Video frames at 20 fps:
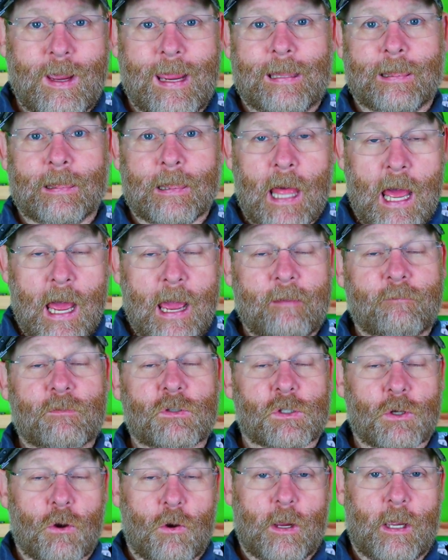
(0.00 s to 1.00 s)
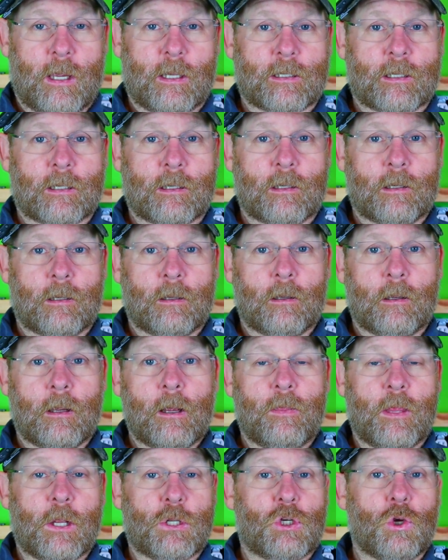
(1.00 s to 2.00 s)
a live circuit
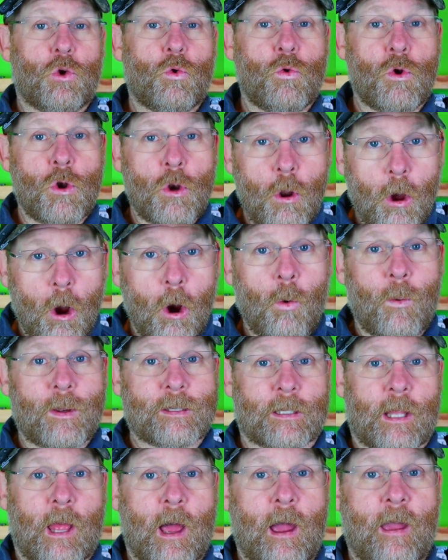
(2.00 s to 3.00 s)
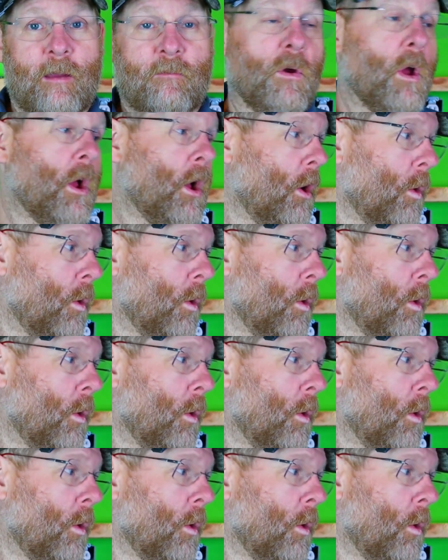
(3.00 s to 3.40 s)
that you know is live,